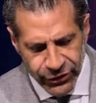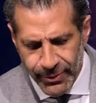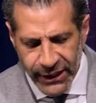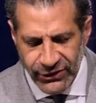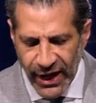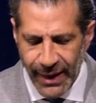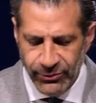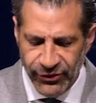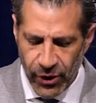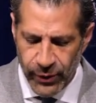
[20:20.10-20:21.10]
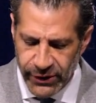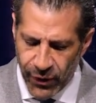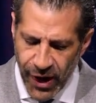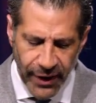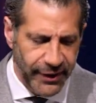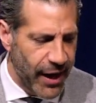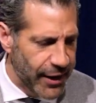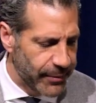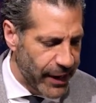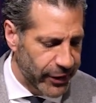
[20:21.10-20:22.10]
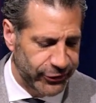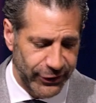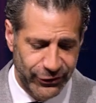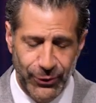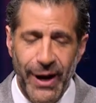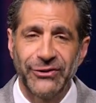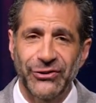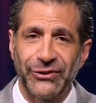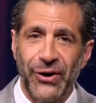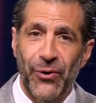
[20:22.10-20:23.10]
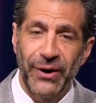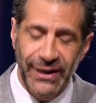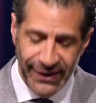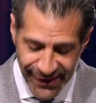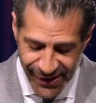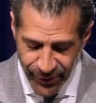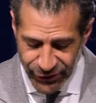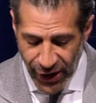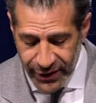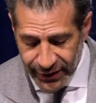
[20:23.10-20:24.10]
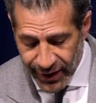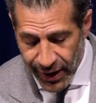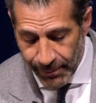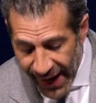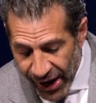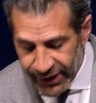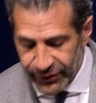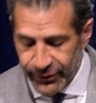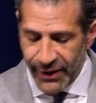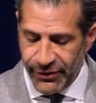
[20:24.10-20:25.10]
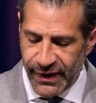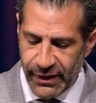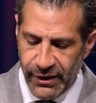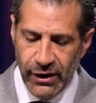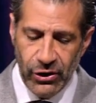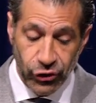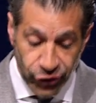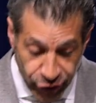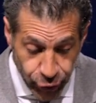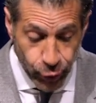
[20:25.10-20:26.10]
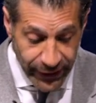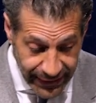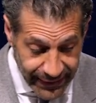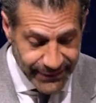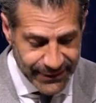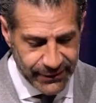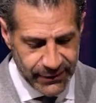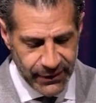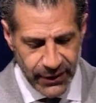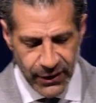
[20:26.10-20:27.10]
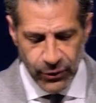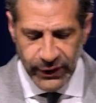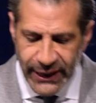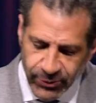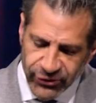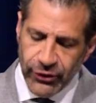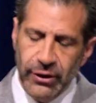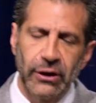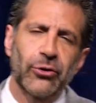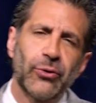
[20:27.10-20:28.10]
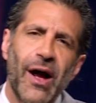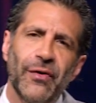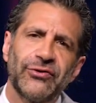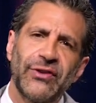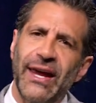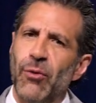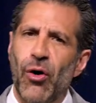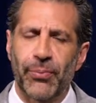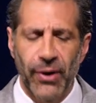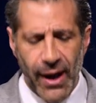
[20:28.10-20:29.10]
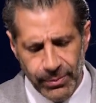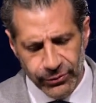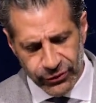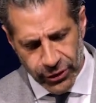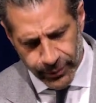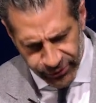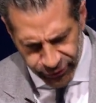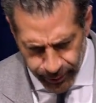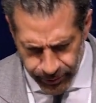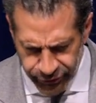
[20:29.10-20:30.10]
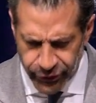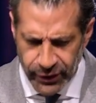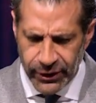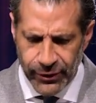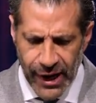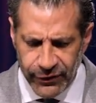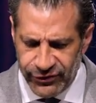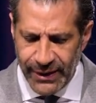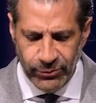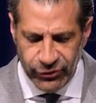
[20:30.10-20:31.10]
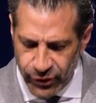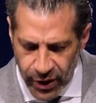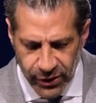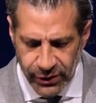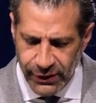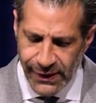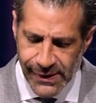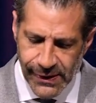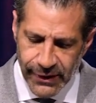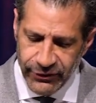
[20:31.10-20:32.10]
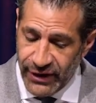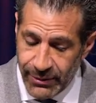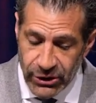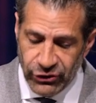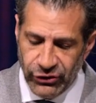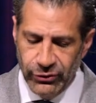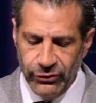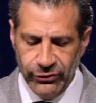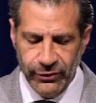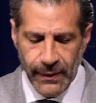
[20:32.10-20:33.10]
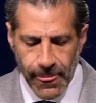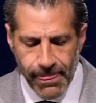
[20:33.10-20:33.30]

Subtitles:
Too many times, though, we go on and on about our situation, don't we? We talk about it rather than to it. We keep circling around the same old problems, circling around the same struggle, same issues.